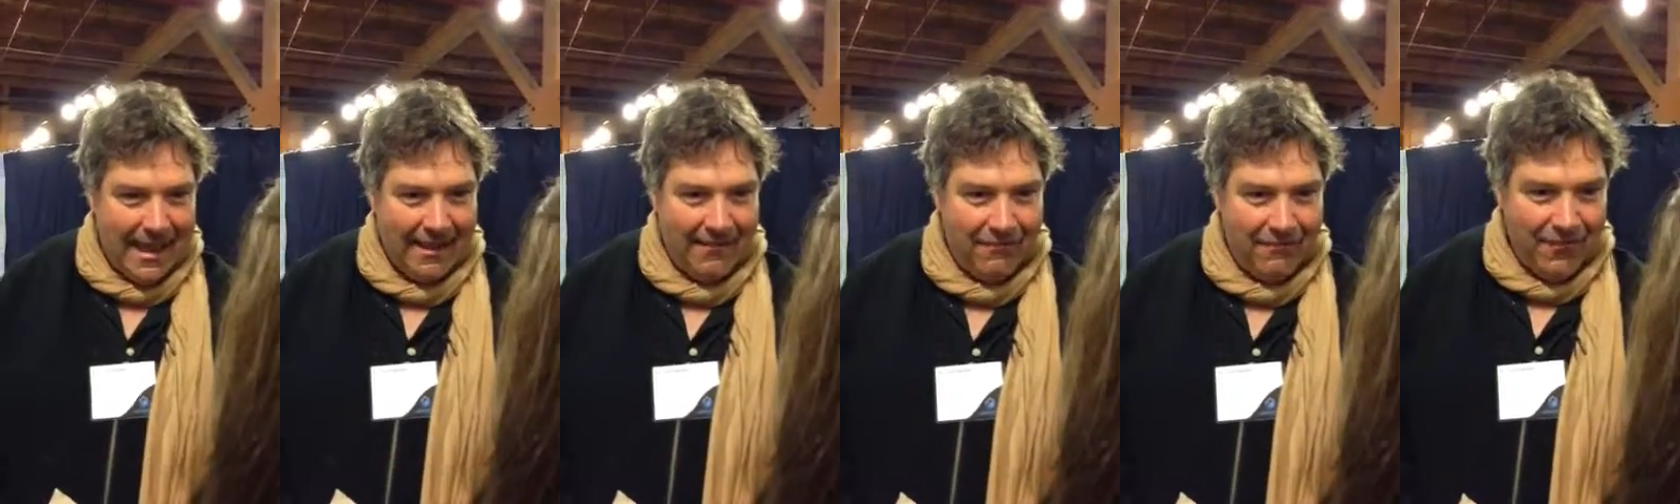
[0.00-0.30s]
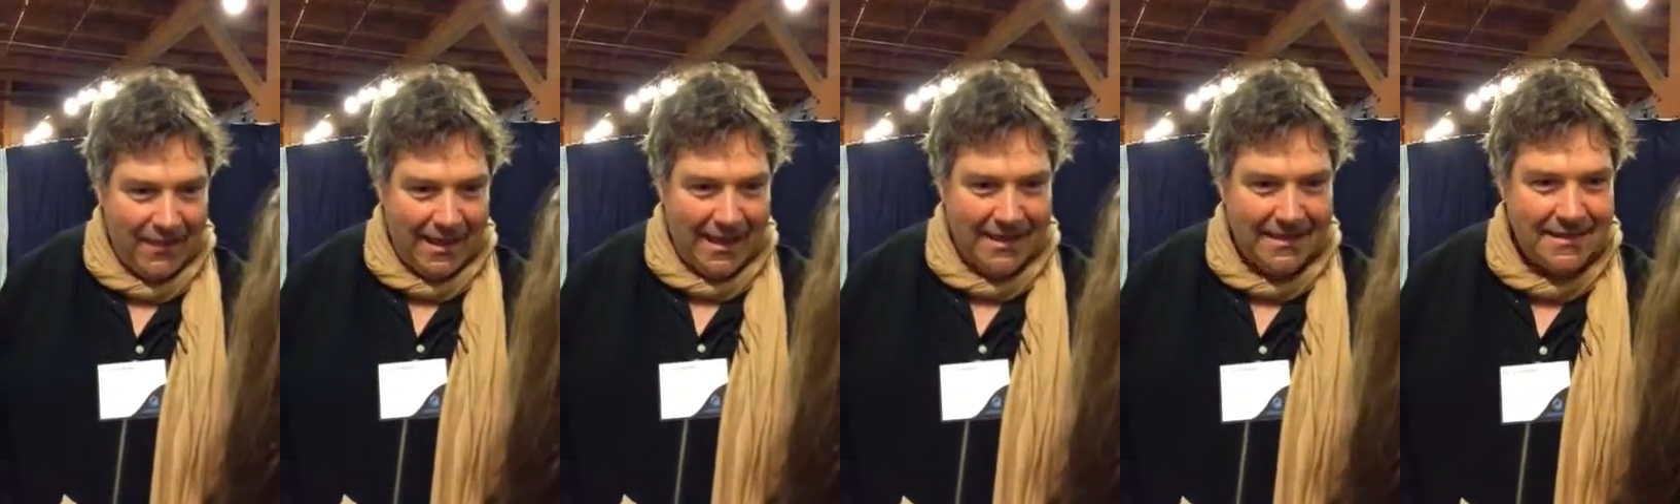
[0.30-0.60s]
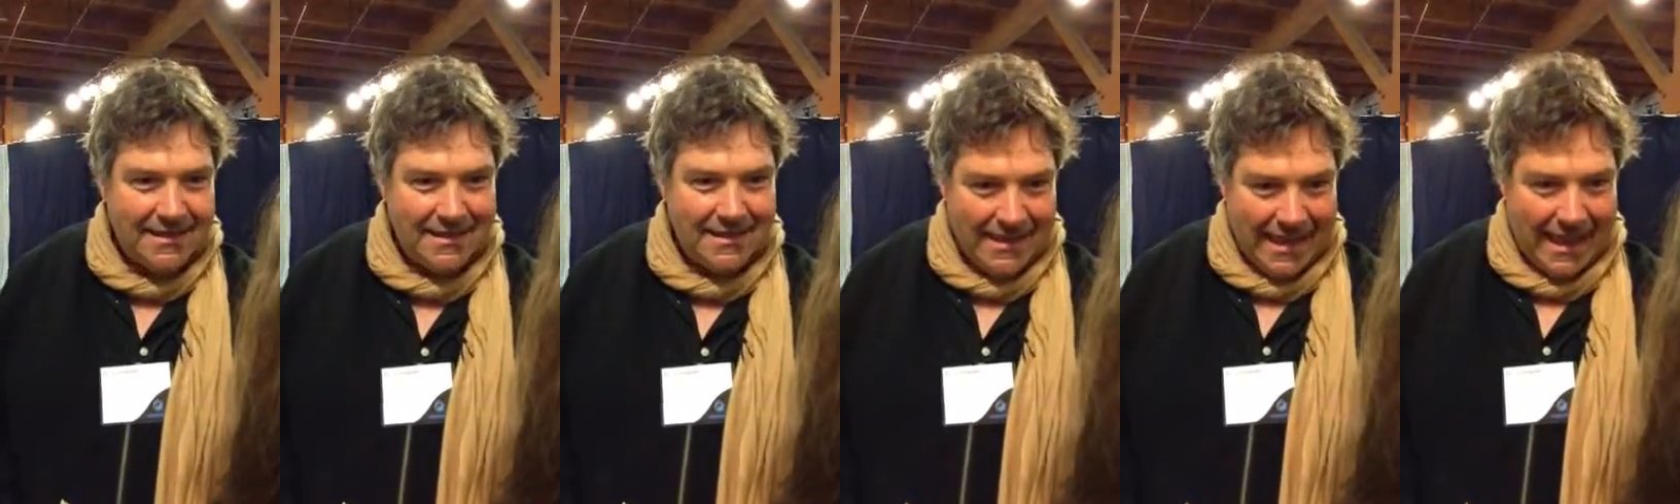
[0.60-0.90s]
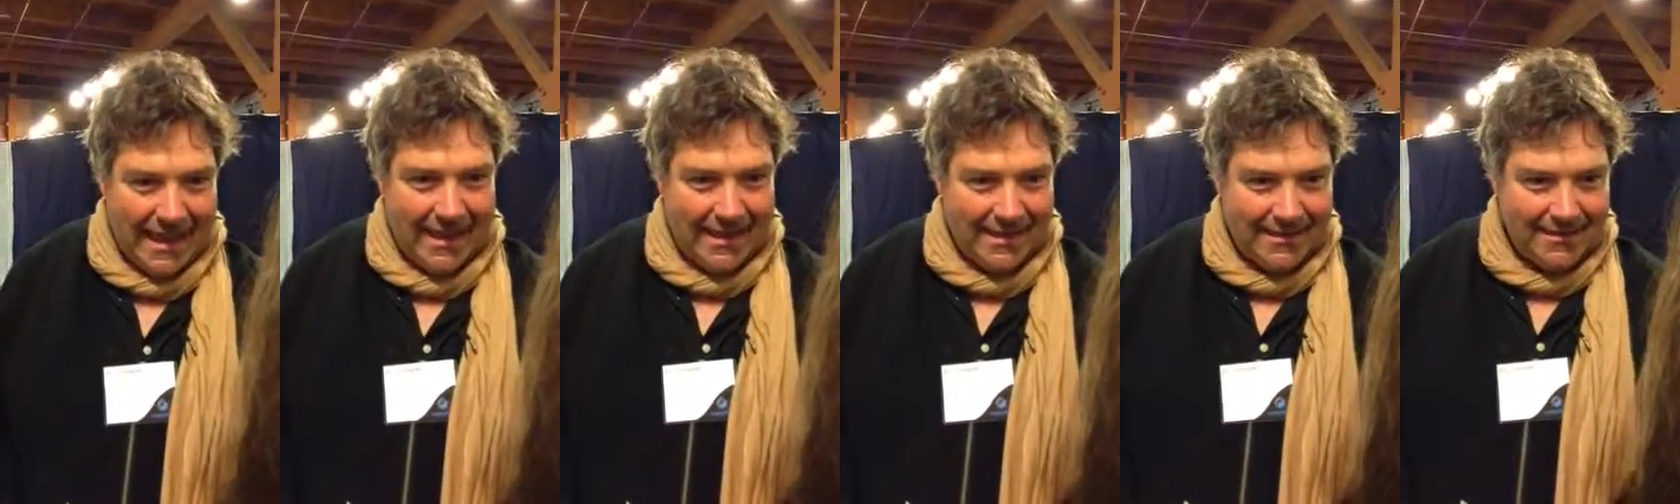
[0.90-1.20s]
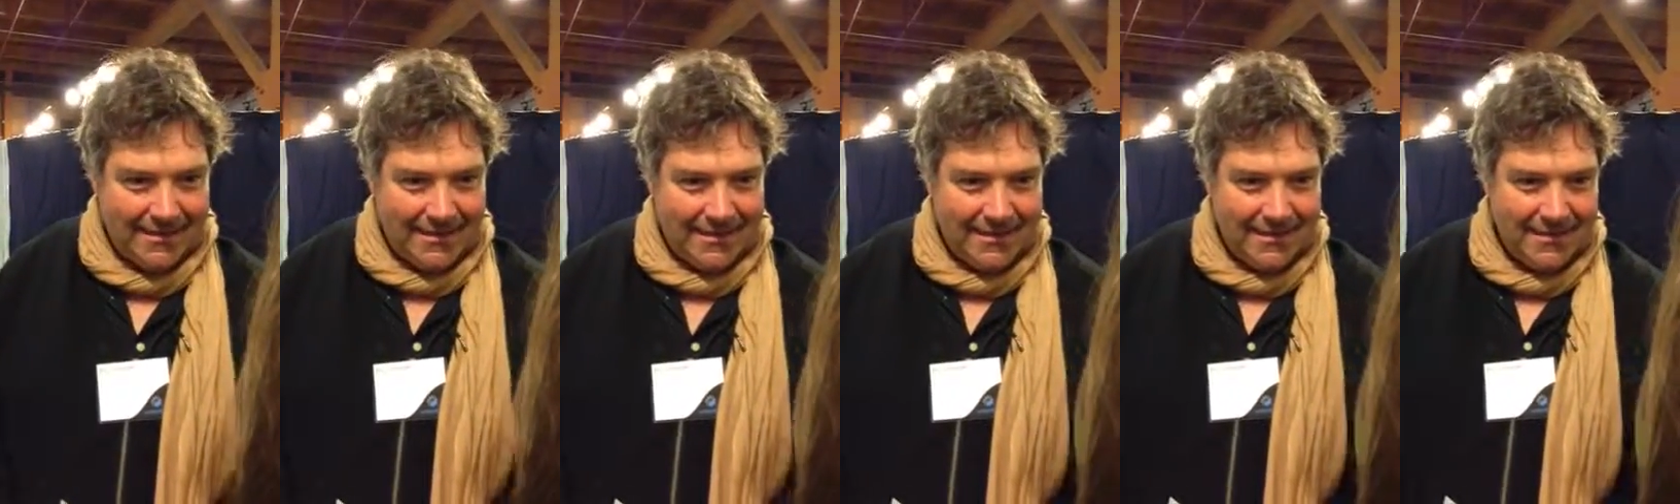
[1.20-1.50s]
and feet
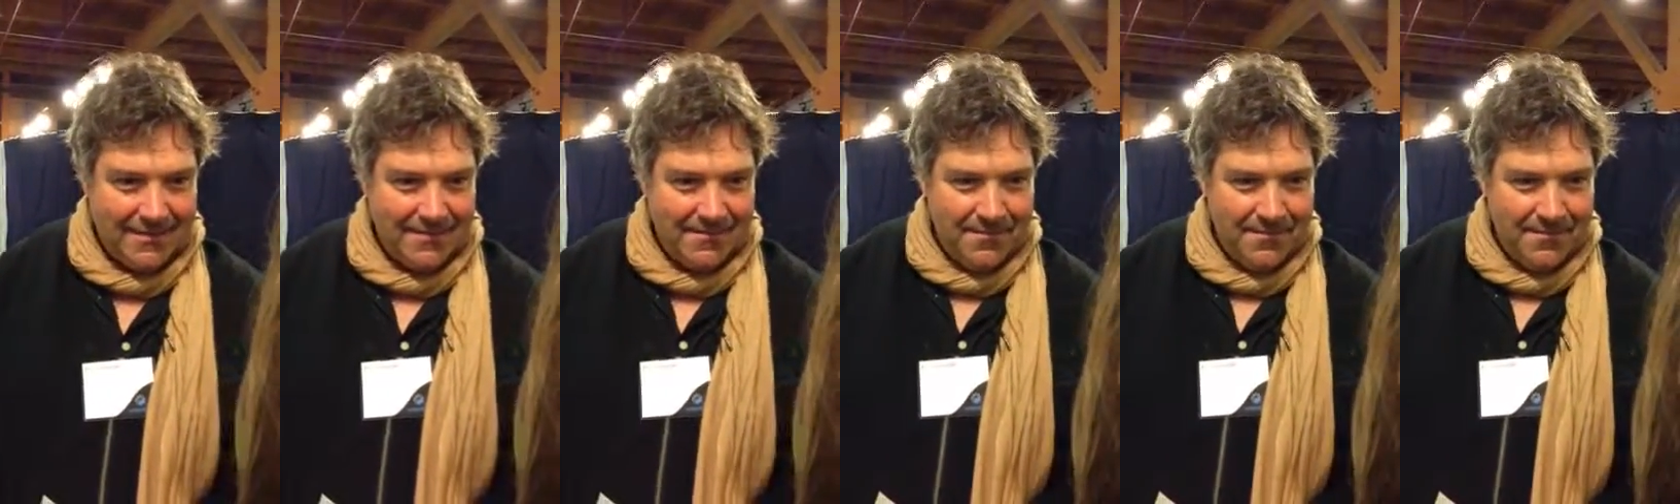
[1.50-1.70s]
dance.